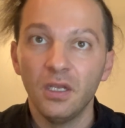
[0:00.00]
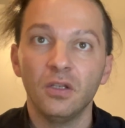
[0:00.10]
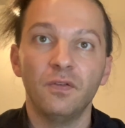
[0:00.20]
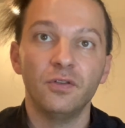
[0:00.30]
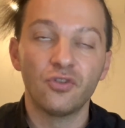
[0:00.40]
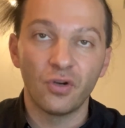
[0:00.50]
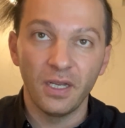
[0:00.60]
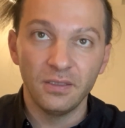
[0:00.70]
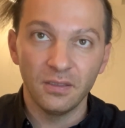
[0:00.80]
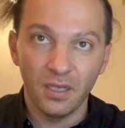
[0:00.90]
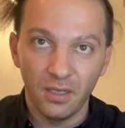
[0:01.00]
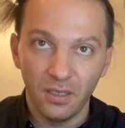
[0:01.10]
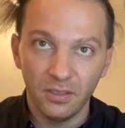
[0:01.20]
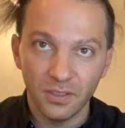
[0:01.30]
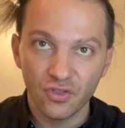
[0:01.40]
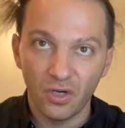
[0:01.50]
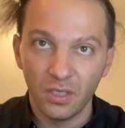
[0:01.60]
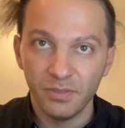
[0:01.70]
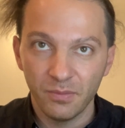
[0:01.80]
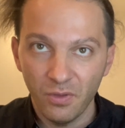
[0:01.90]
If you tried Nassra
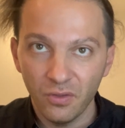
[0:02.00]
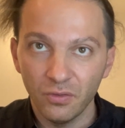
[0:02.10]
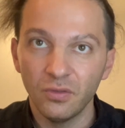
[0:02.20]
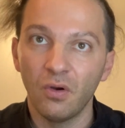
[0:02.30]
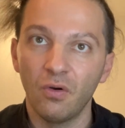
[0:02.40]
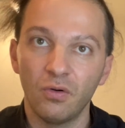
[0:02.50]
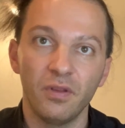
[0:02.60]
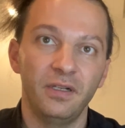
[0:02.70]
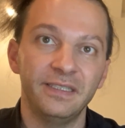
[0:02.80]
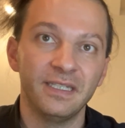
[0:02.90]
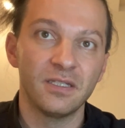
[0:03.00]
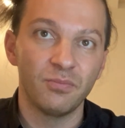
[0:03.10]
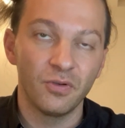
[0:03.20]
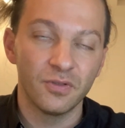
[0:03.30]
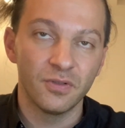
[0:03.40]
Arabic method or the latest books,